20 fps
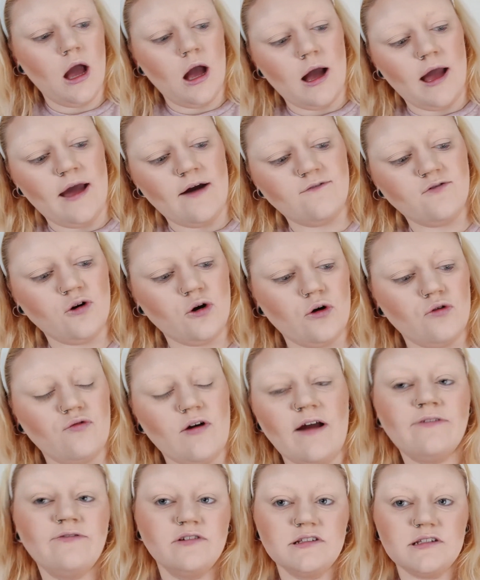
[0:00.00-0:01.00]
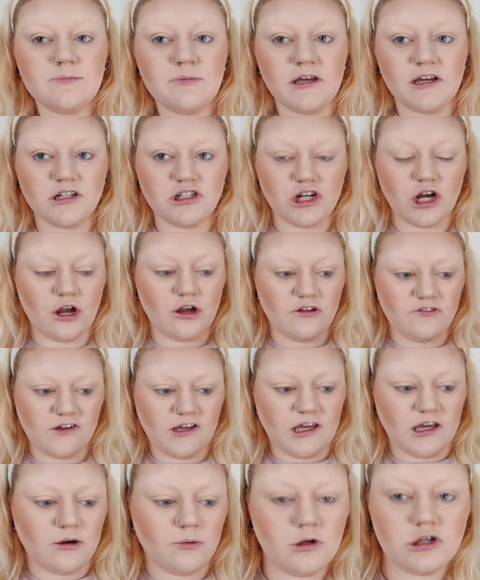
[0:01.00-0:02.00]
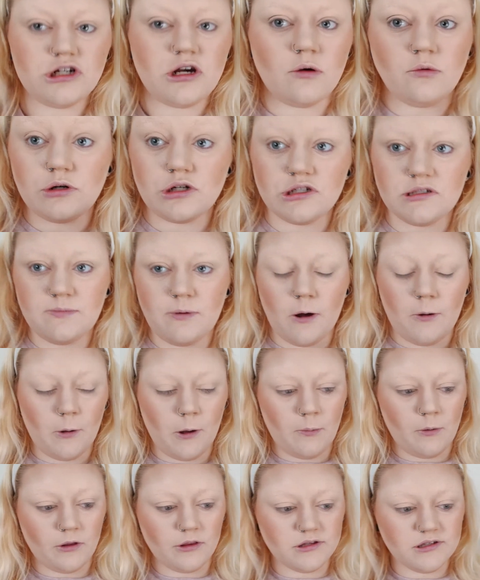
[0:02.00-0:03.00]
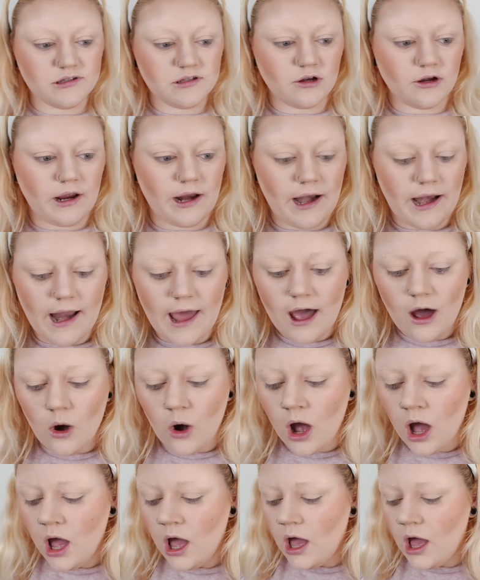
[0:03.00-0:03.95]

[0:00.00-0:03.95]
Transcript: I have got a reference picture over here, which I will just pop up on the screen now.